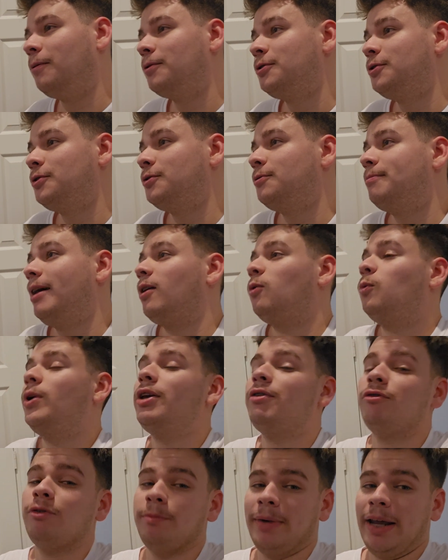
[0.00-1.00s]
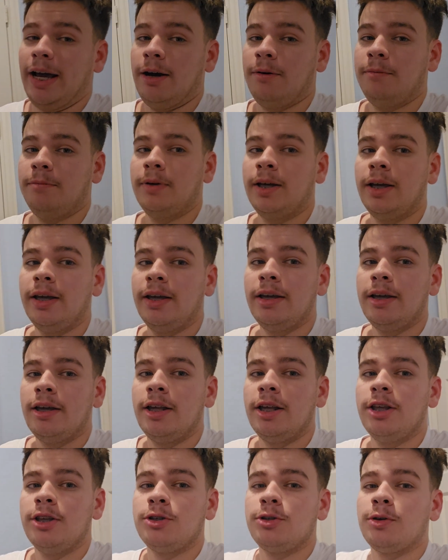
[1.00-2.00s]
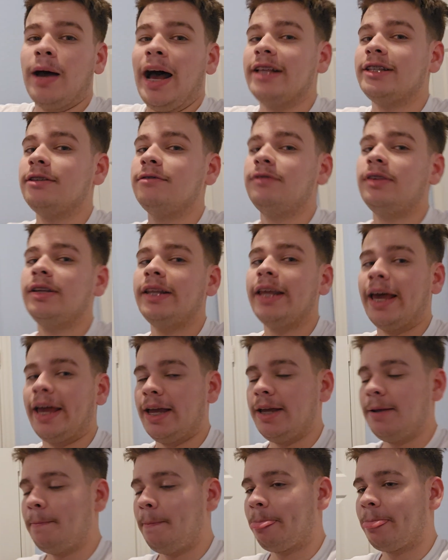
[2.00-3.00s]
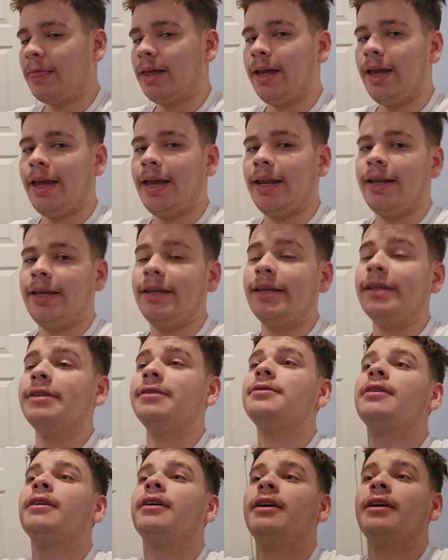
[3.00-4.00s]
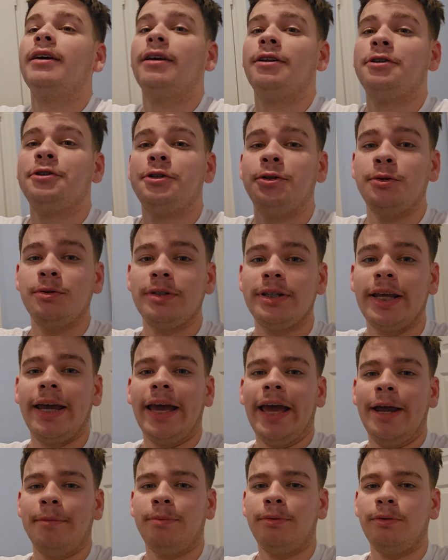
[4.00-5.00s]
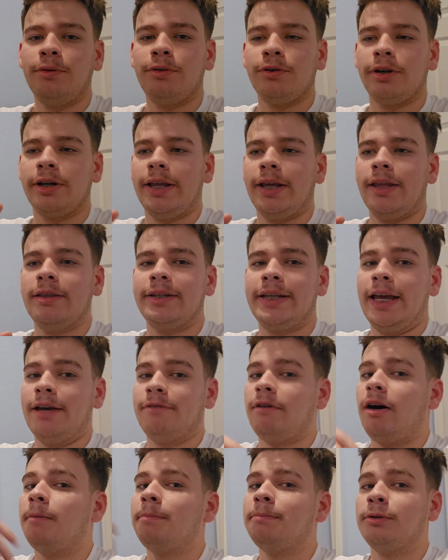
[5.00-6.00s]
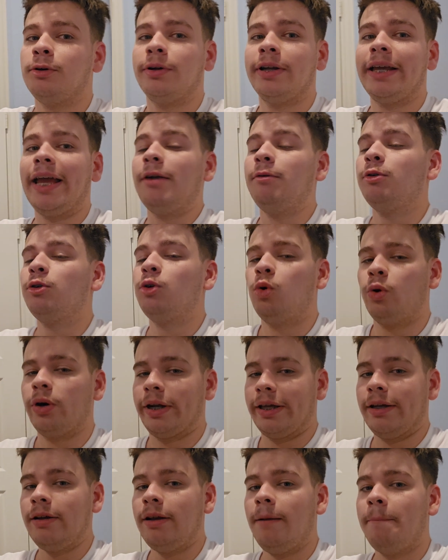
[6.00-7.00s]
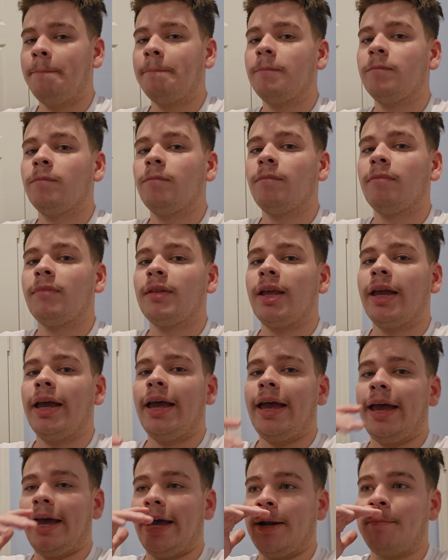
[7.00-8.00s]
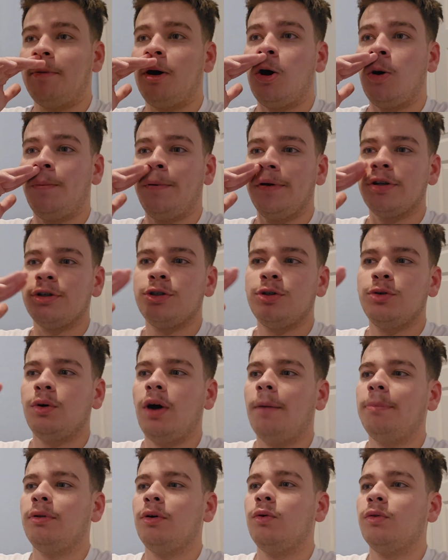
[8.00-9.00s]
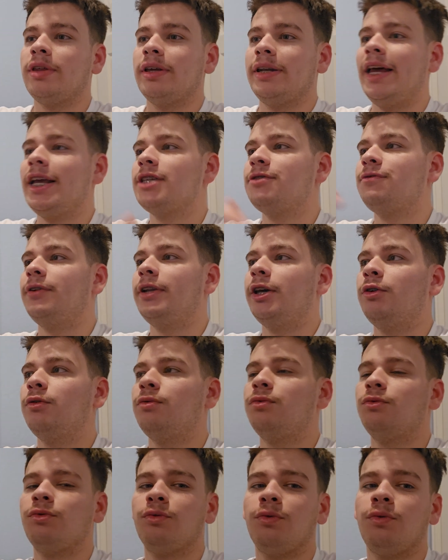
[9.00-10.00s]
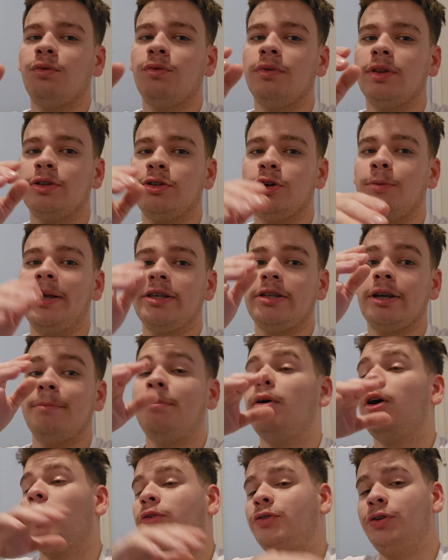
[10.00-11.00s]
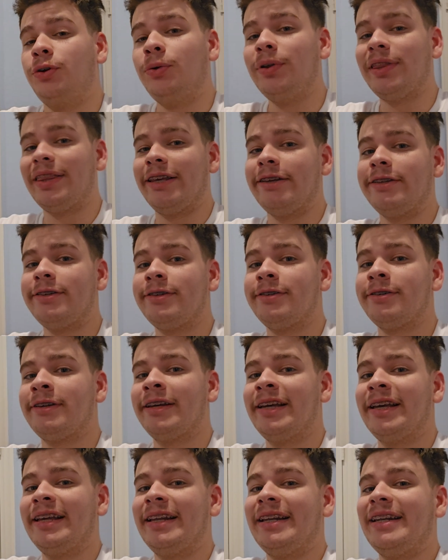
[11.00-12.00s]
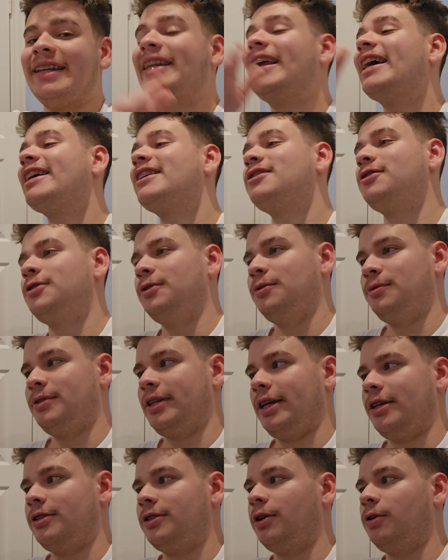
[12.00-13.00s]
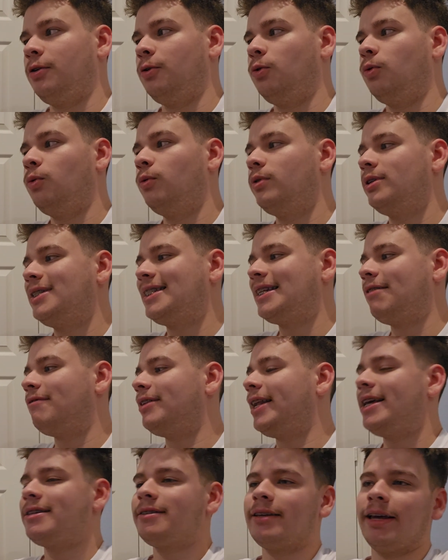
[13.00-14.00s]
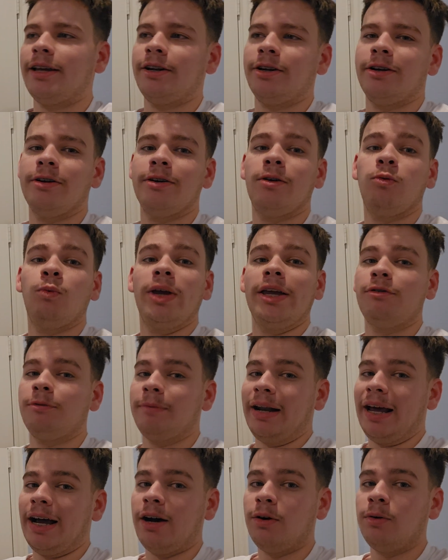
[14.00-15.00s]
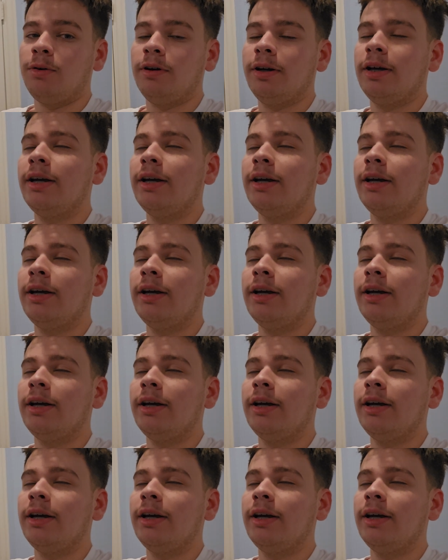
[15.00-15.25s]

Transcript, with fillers: will do about a week from now. So as of today, it is Tuesday, April 30th, the day of uploading and recording. And I'm hoping to upload the next video, so basically part two to this, next Tuesday. So seven days later, a week from now